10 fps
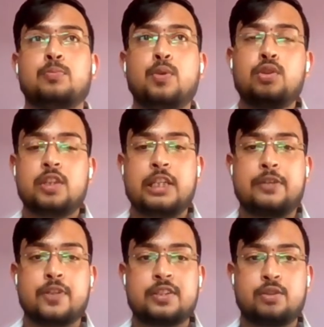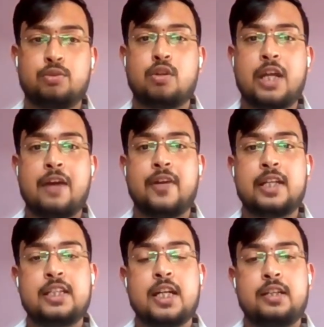both the networks do not have
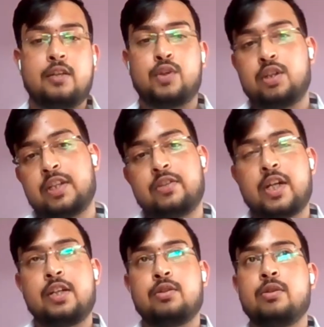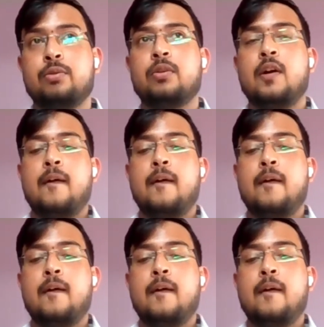any idea what they're trying to do.